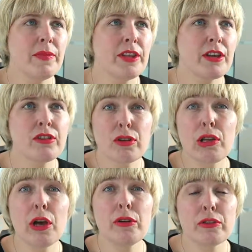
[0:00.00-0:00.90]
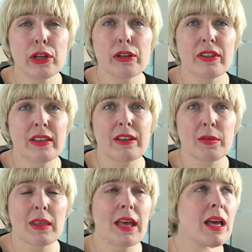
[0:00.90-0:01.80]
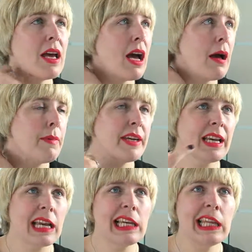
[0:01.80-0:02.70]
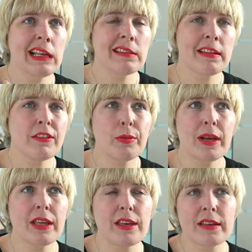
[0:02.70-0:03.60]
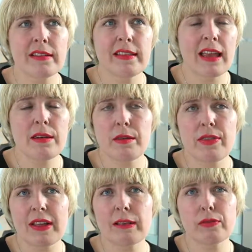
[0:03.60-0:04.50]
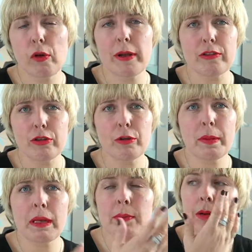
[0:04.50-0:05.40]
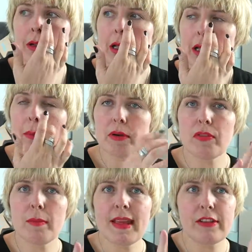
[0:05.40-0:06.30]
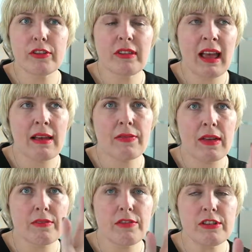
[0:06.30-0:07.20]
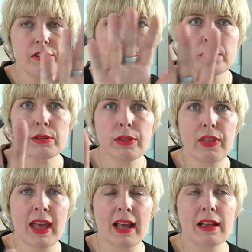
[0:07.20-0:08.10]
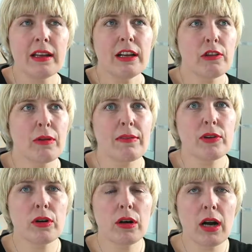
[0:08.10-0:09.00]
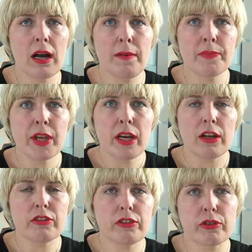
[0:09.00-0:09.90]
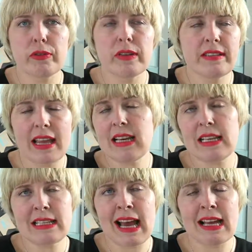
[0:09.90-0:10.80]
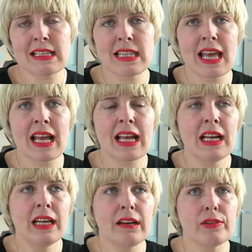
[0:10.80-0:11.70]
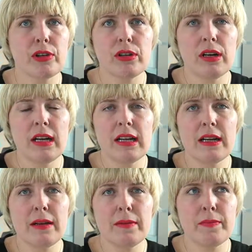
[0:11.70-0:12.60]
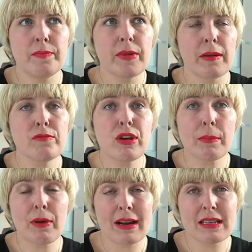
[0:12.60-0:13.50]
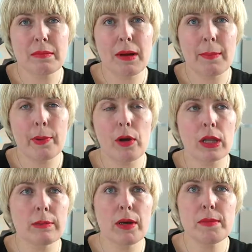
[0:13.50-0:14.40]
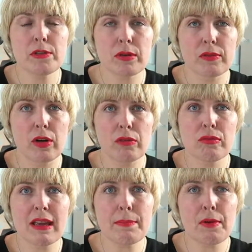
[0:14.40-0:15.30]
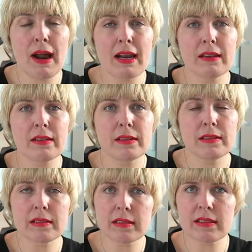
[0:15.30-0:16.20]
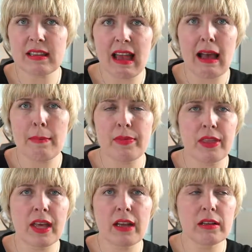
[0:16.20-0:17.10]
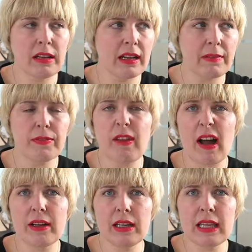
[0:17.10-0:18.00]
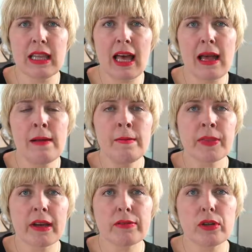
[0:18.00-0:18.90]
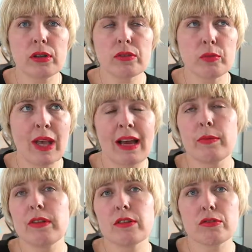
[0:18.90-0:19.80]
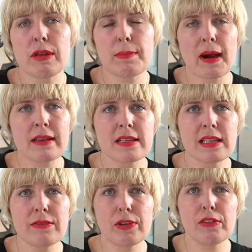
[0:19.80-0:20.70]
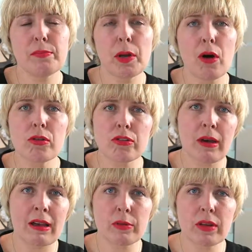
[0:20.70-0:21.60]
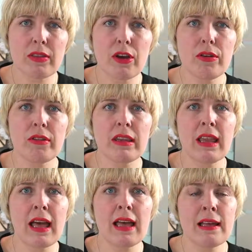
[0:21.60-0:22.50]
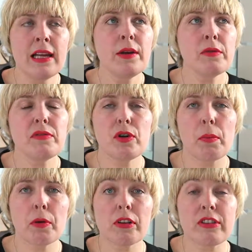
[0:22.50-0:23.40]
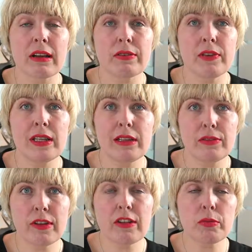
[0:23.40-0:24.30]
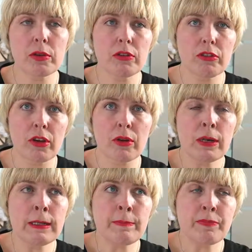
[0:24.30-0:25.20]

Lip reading: You can do loads and loads of things with it. You can add links into it, you can send things from it to people, but for me, just to have that visual thing. So I've got sort of a daily task thing. I've got I'm rebranding my blog at the moment, so I've got a rebrand tab thing, like file in there. We've just rebranded Live Love blog, so I had one of those in there. We've got a project for Little Fierce Ones, so